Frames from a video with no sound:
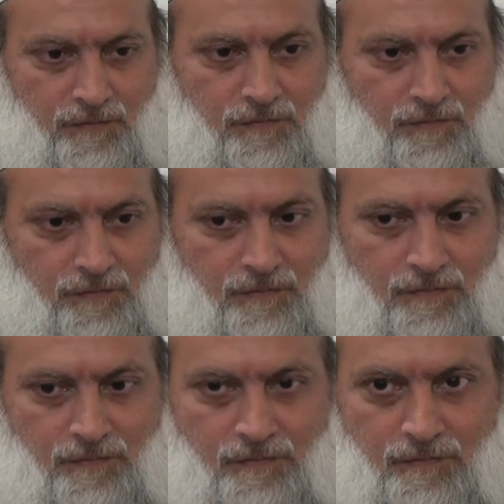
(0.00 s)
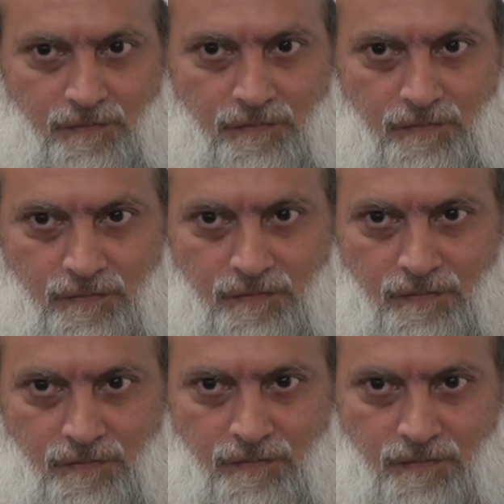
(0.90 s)

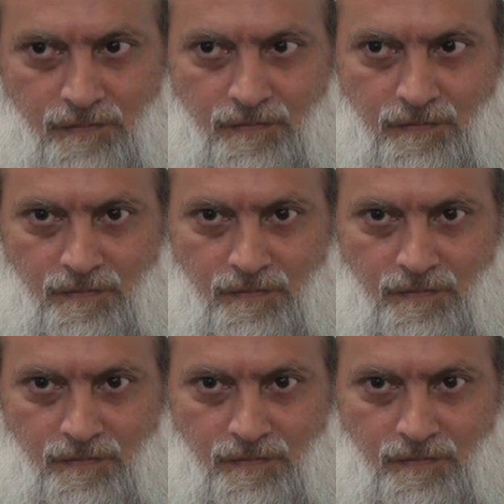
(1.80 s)
Nobody speaks.